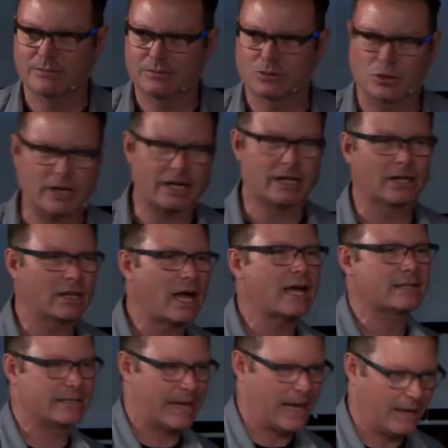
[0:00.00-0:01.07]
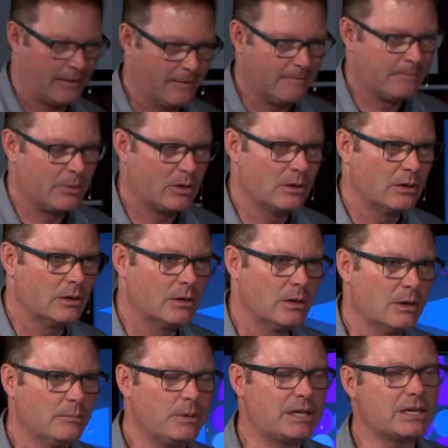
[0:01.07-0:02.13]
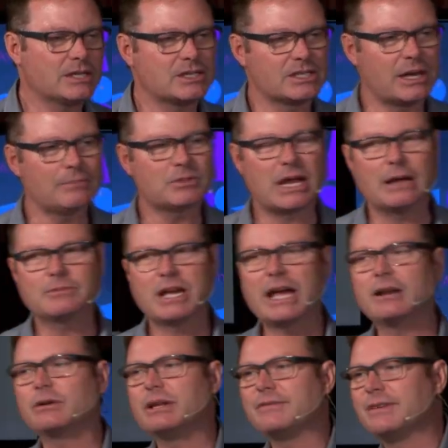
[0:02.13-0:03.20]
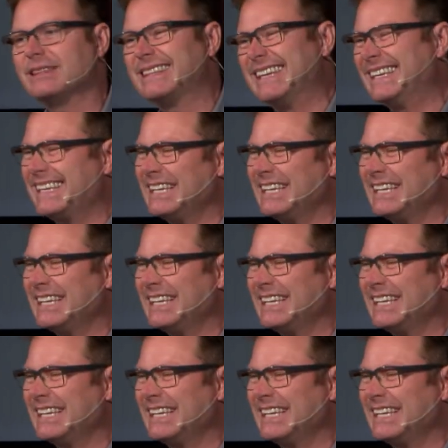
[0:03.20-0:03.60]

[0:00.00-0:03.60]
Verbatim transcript: drinking a latte. Because sometimes I don't even think